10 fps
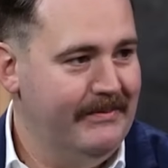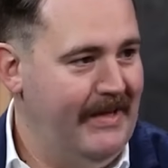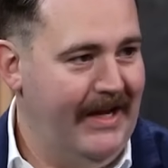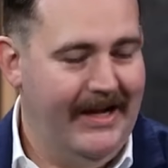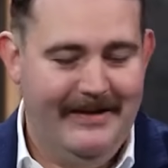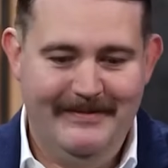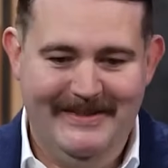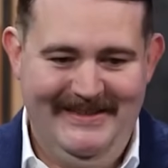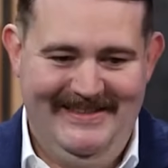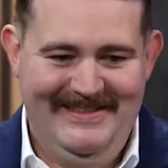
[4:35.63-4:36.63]

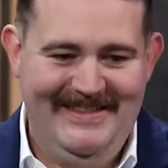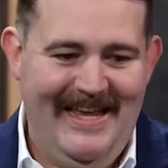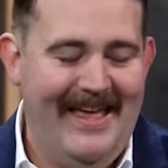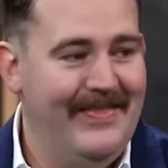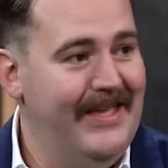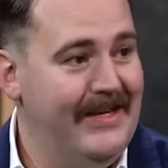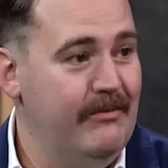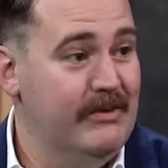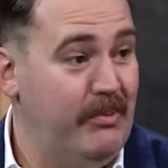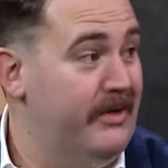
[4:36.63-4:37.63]
and then he
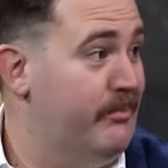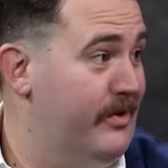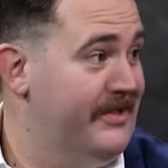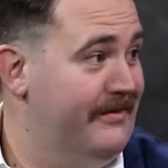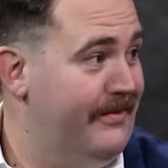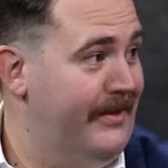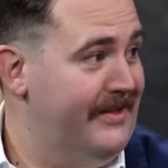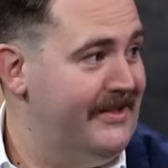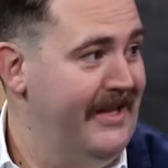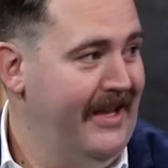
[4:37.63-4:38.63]
was put in prison for
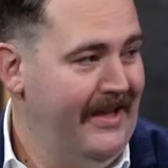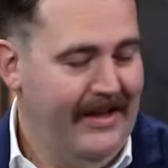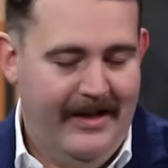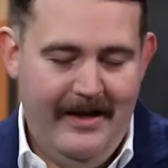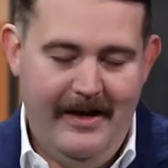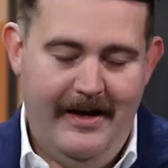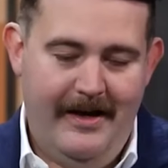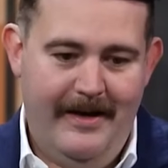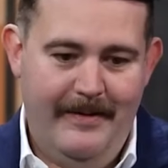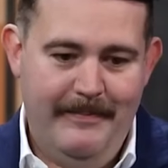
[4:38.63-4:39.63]
this.
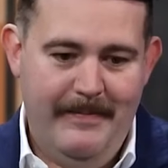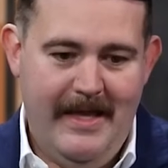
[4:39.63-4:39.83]
Mm.